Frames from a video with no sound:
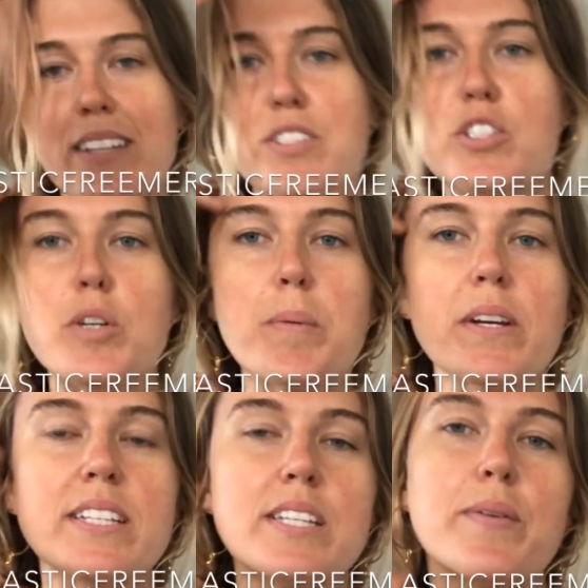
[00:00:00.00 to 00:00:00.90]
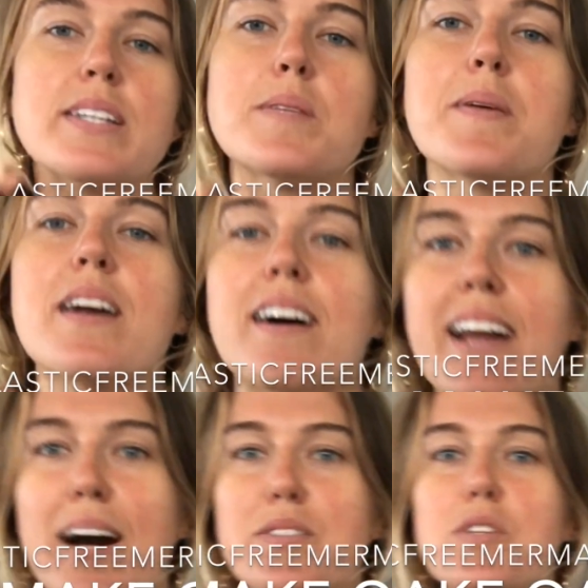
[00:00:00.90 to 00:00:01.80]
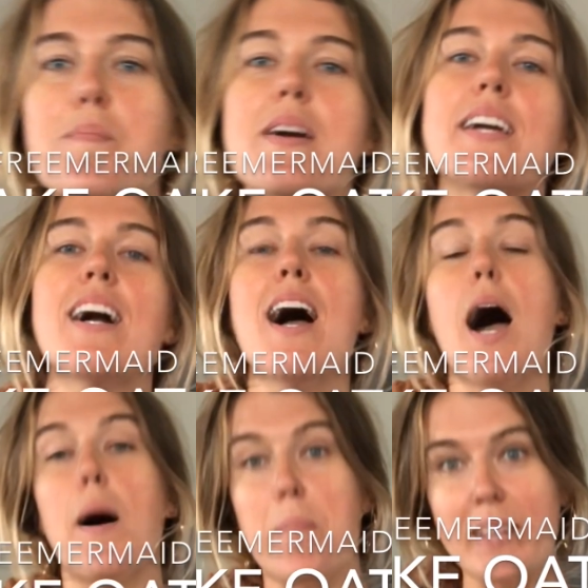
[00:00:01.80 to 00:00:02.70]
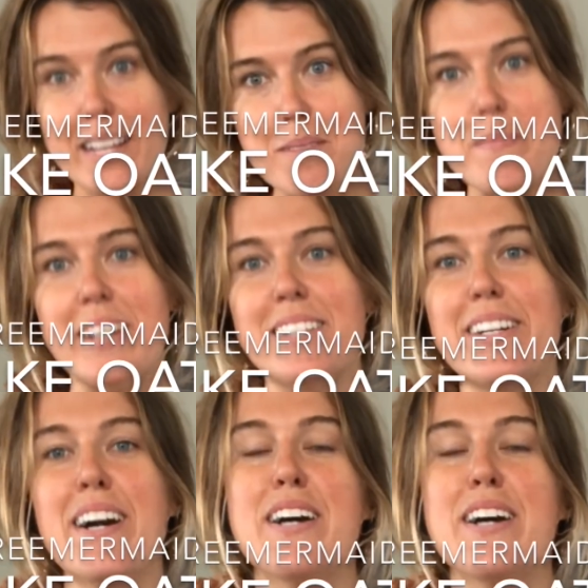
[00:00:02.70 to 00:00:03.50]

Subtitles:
super easy recipe on how to make a plant milk.